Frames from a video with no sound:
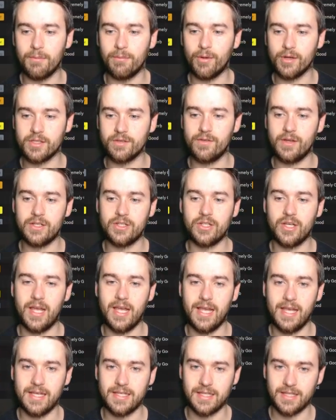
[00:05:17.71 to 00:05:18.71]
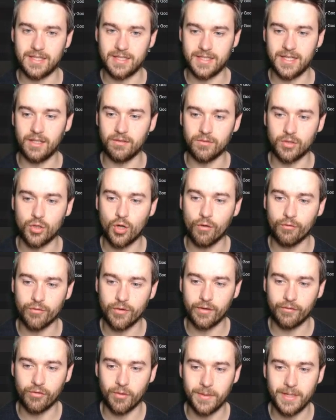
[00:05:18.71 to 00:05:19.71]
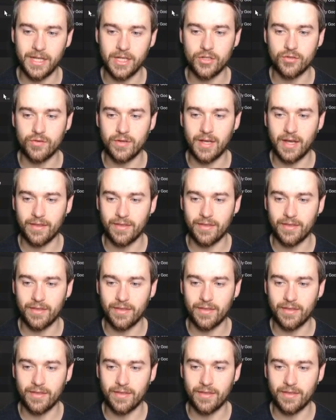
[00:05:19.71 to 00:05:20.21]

Brozovic is still recovering from an injury.